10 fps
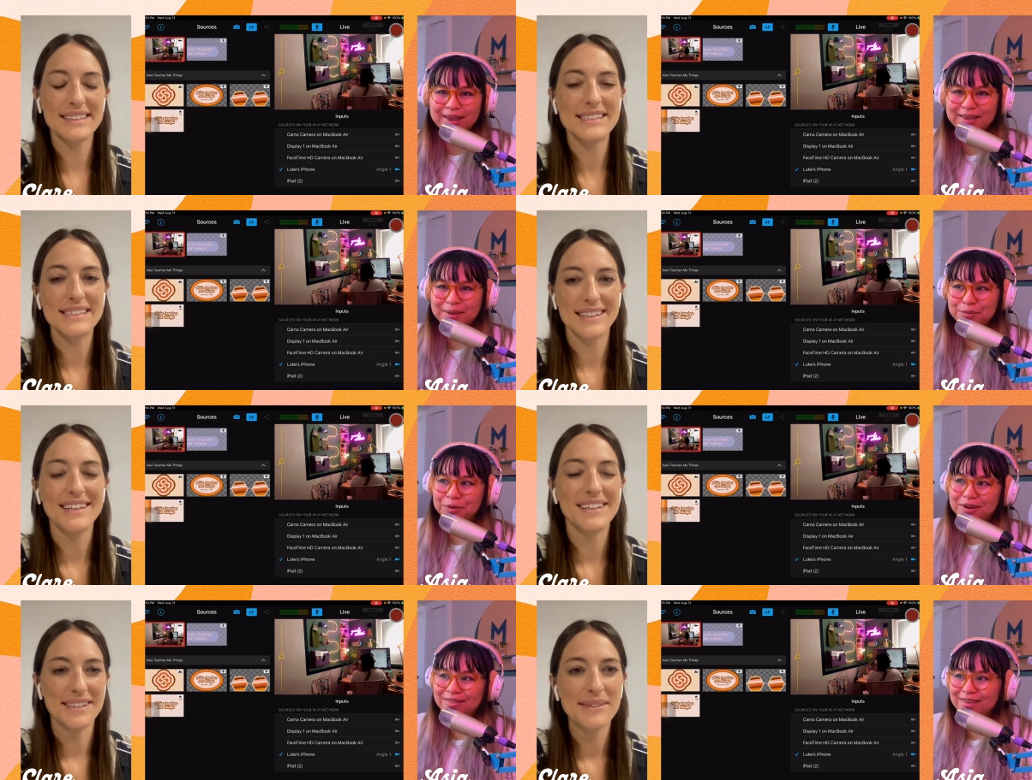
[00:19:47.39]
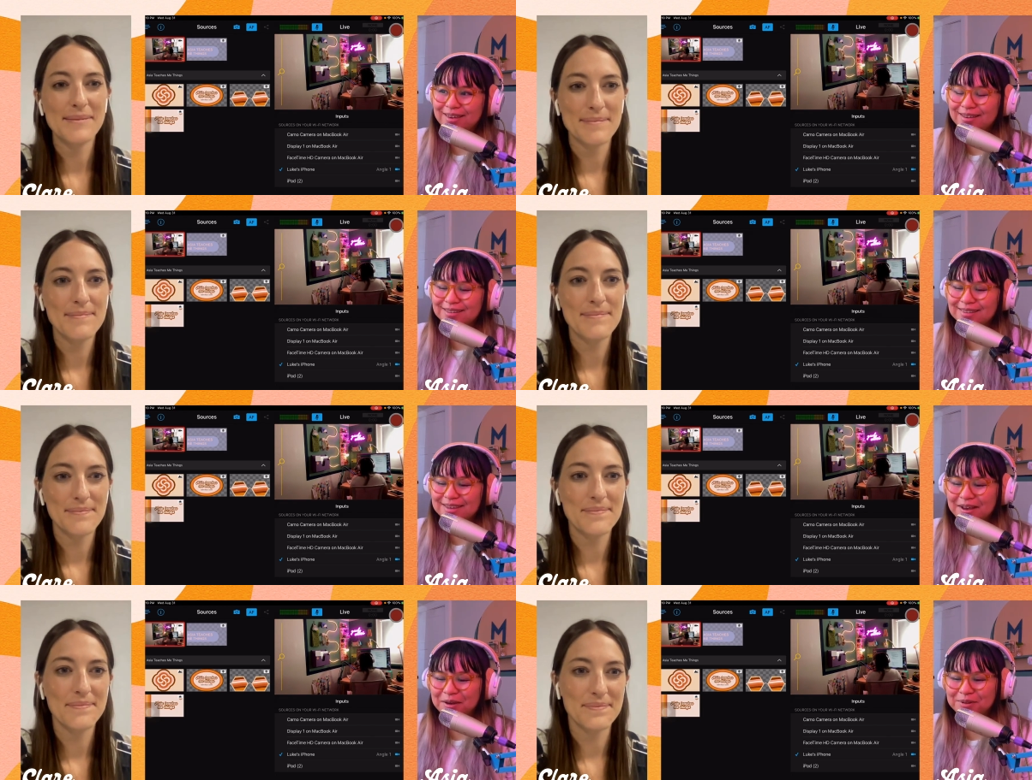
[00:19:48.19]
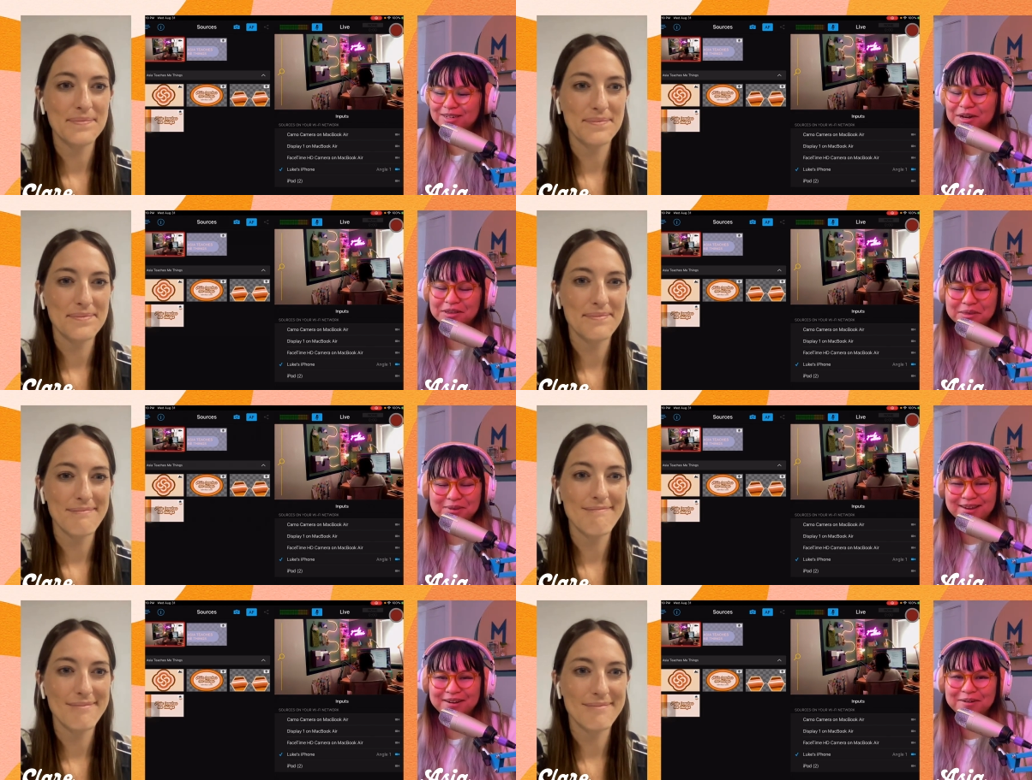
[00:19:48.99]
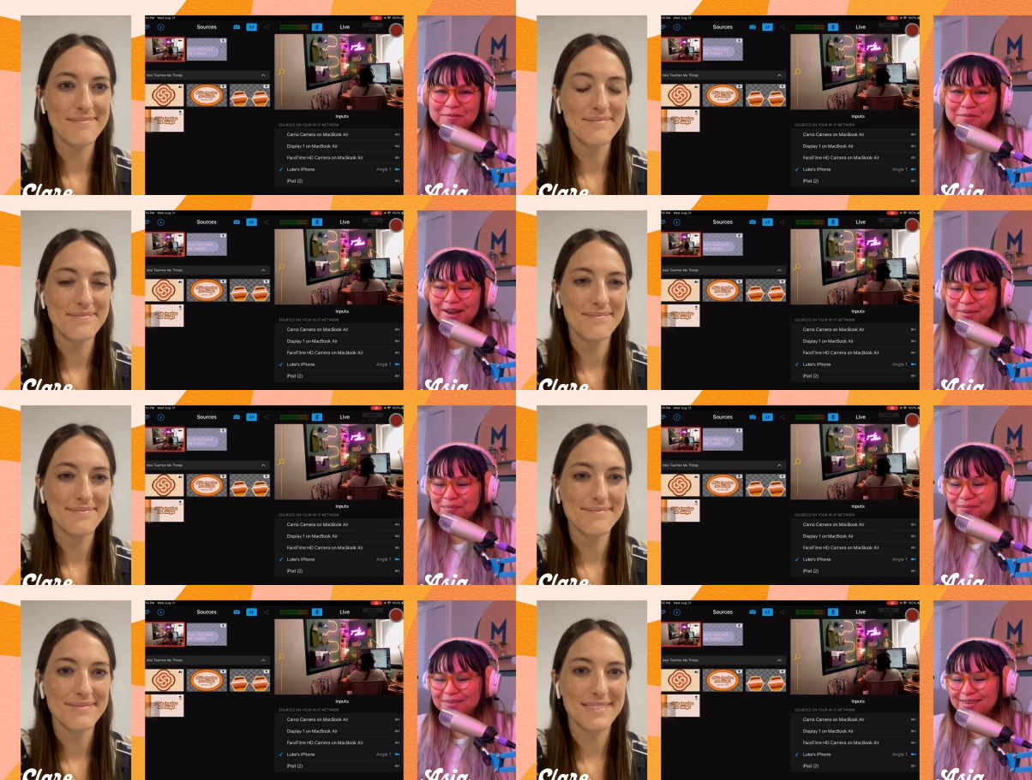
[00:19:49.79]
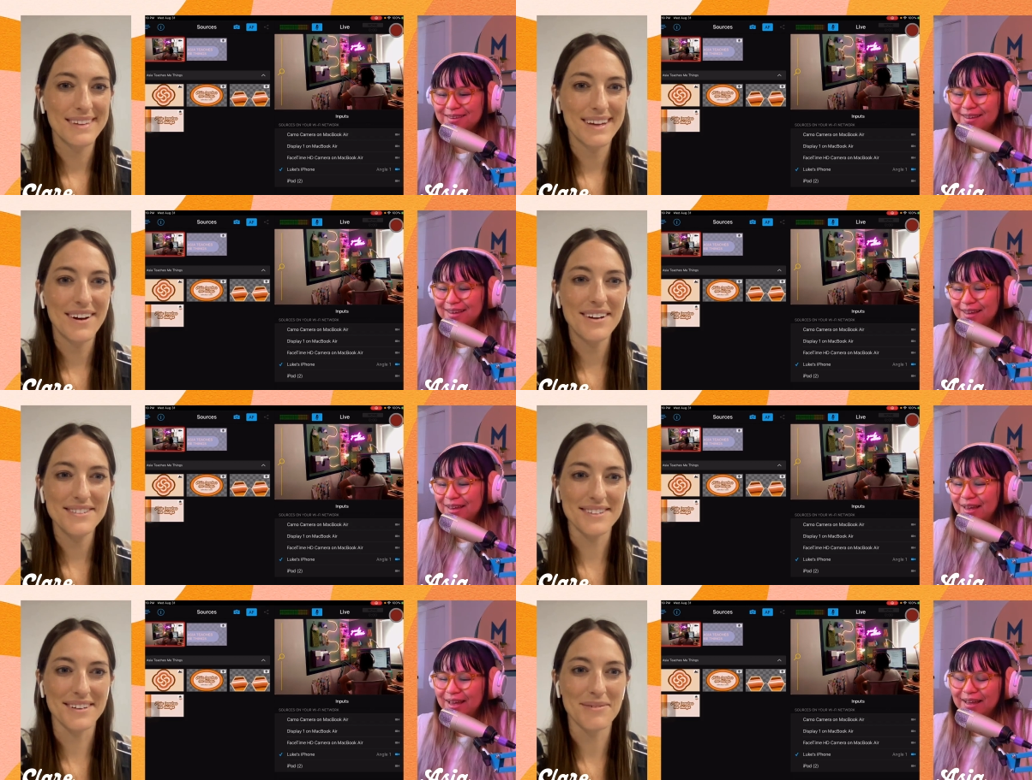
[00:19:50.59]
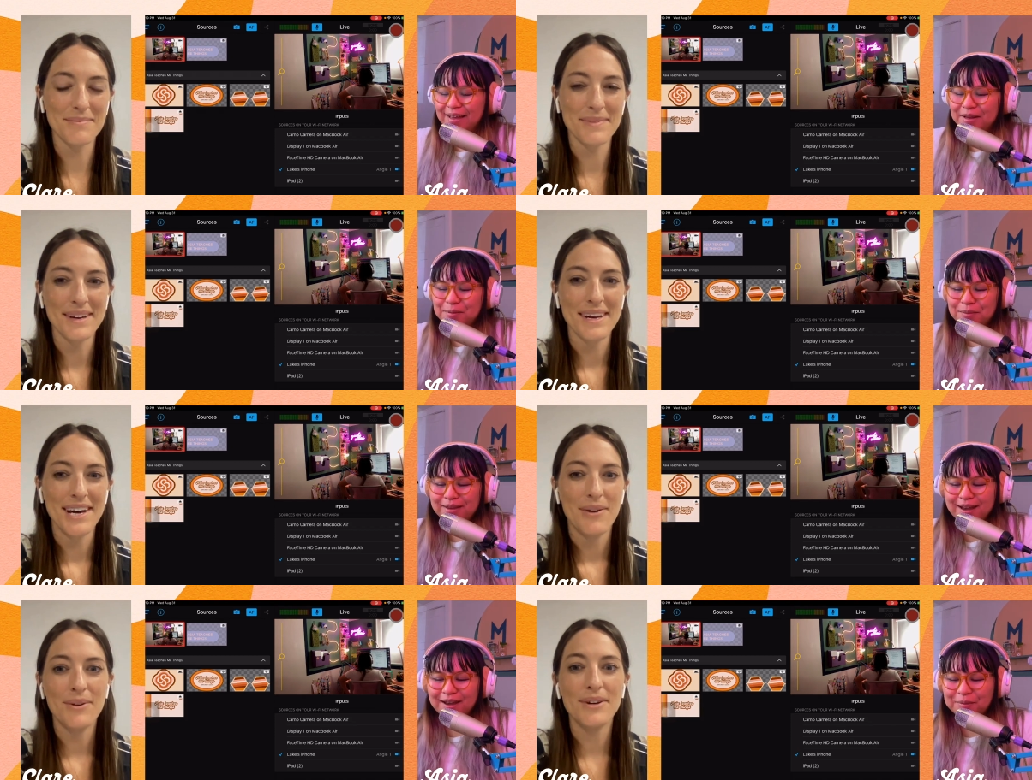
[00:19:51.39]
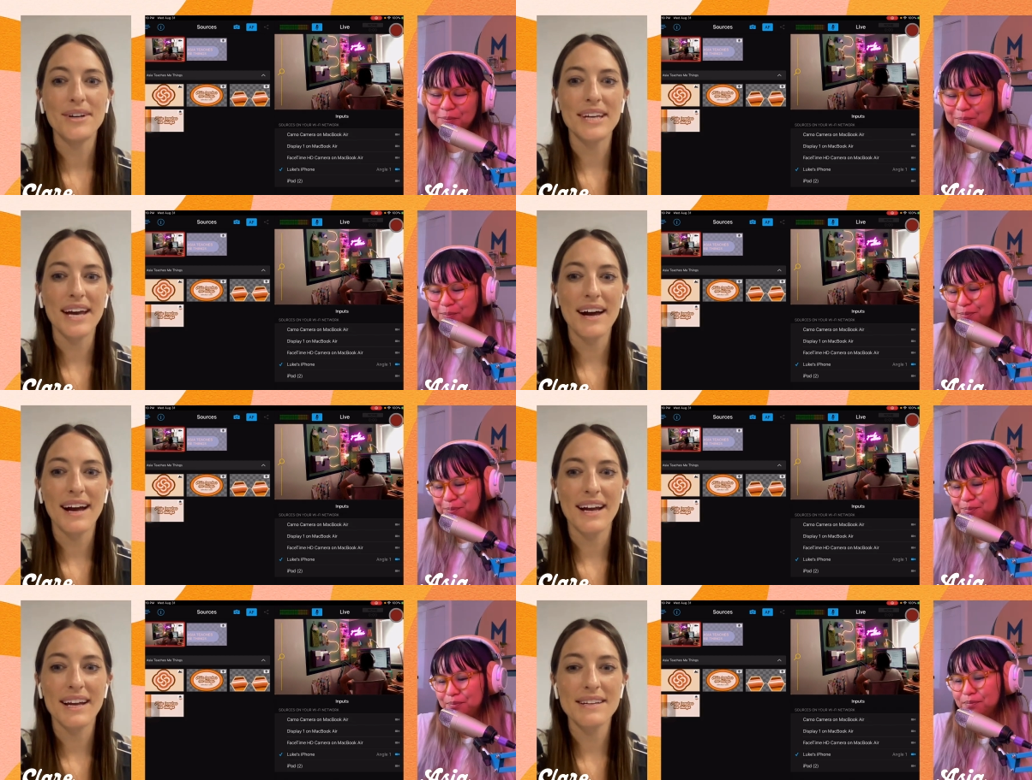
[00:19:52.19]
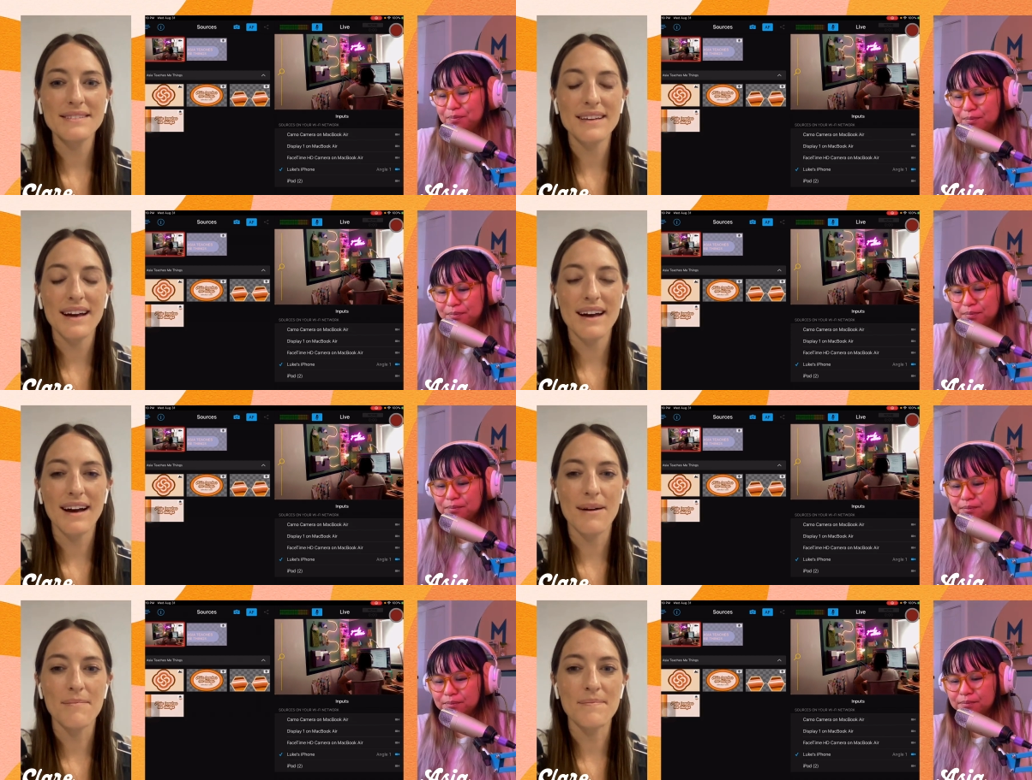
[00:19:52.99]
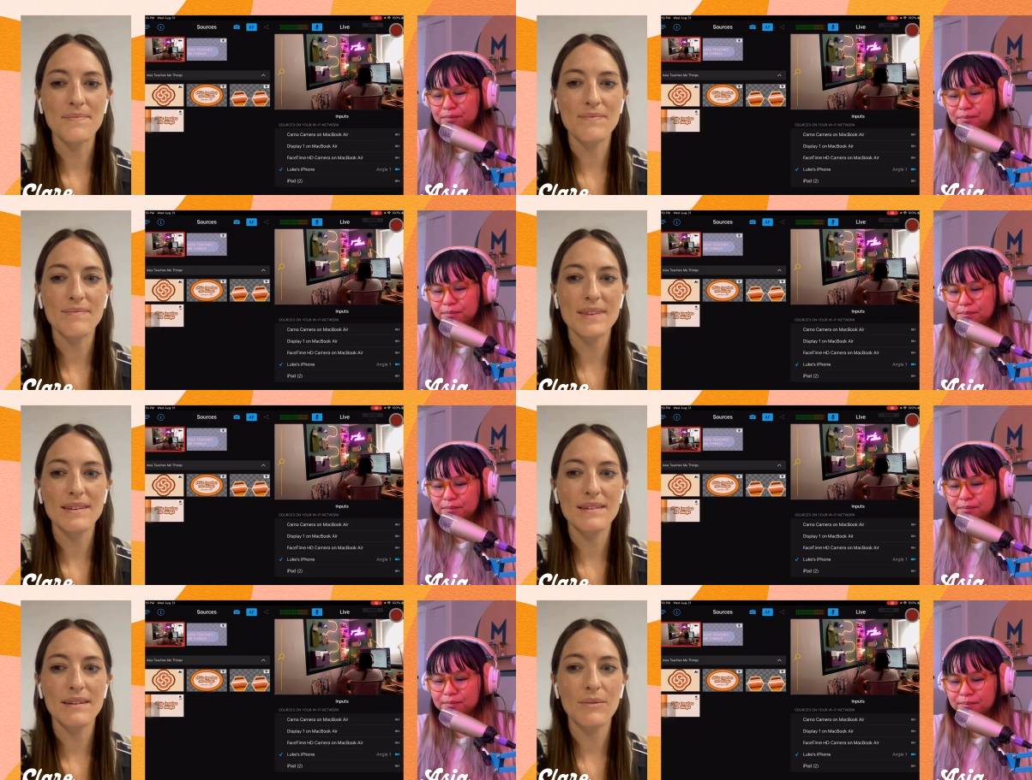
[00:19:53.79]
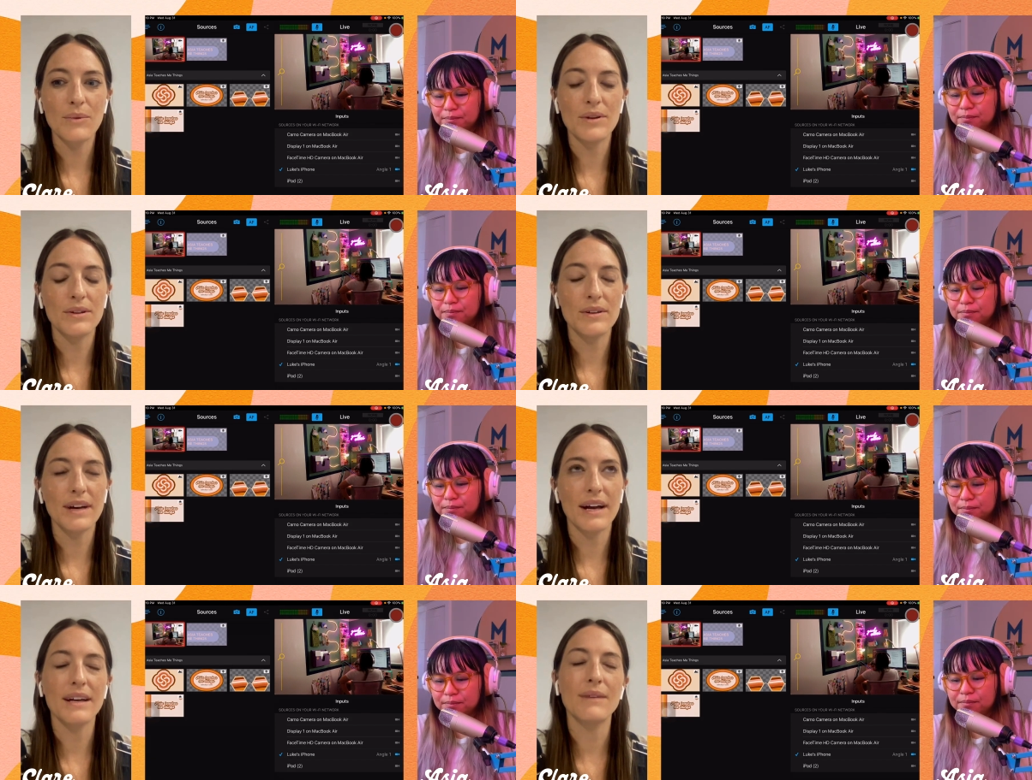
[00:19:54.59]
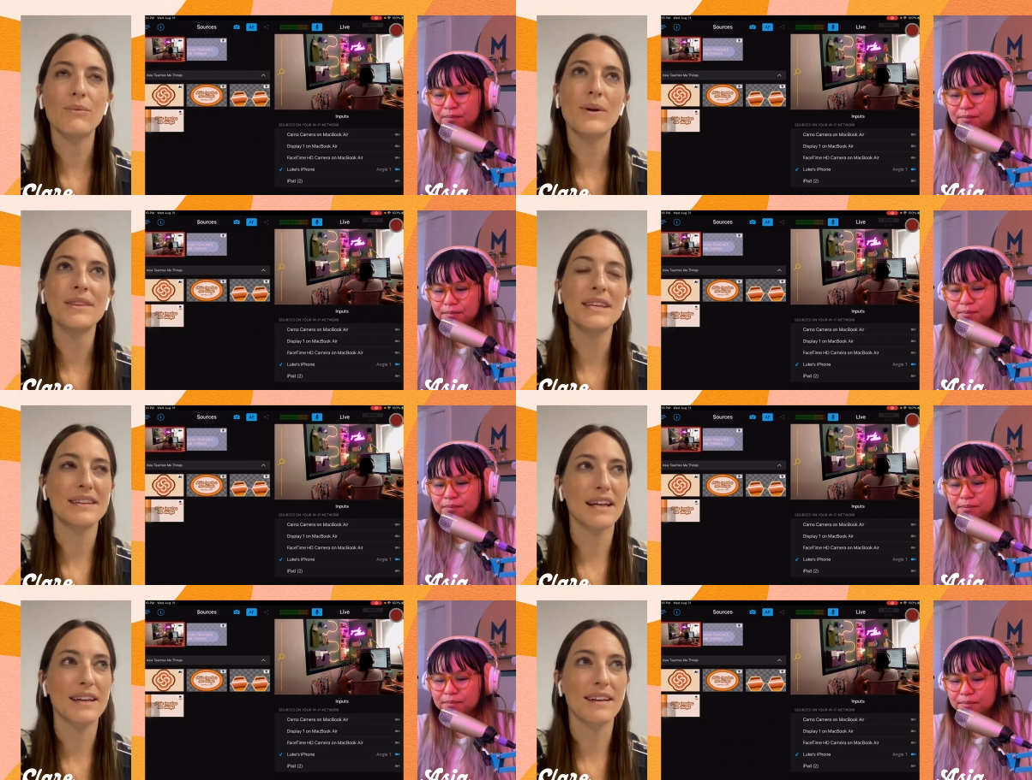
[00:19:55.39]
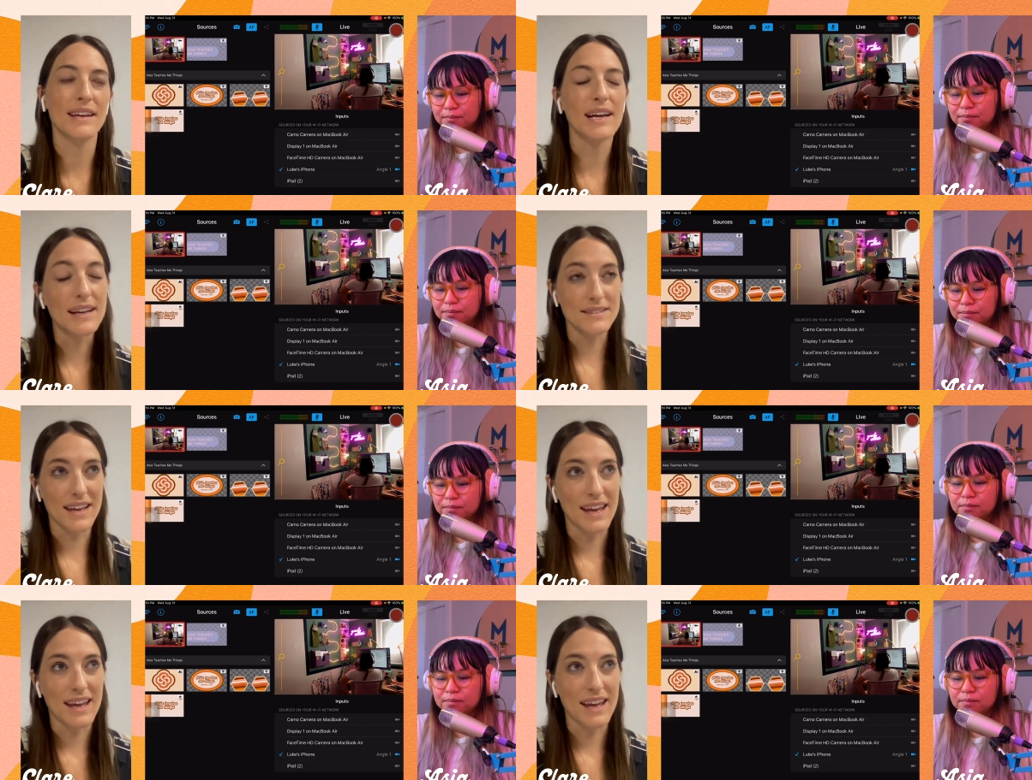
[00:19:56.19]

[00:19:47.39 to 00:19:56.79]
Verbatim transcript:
Speaker 1: and keep learning things um, and sharing them here. But
Speaker 2: awesome. But yeah. Well, yeah. I guess. Um, well, I one thing that as